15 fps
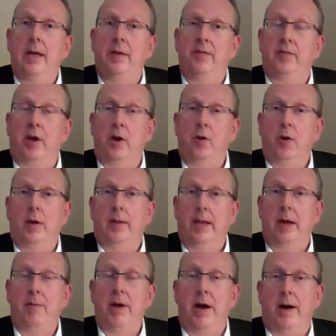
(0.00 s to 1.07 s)
So
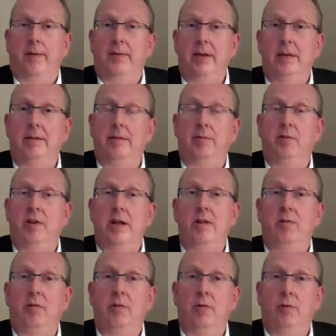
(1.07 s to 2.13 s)
there we are, things have
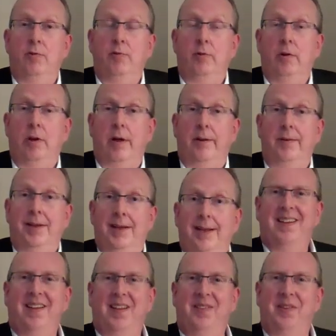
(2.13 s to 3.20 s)
changed an awful lot.
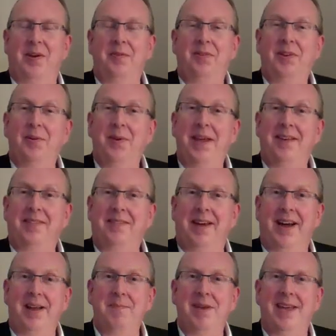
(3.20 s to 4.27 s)
So until next
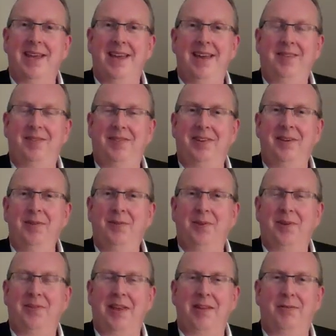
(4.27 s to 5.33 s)
time, here's to
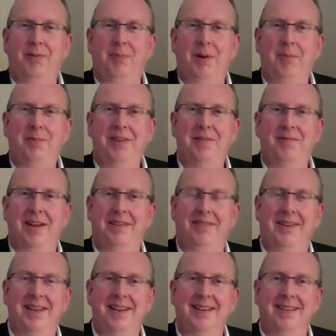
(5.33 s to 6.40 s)
successful property
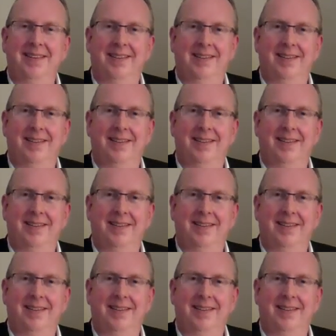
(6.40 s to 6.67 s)
investing.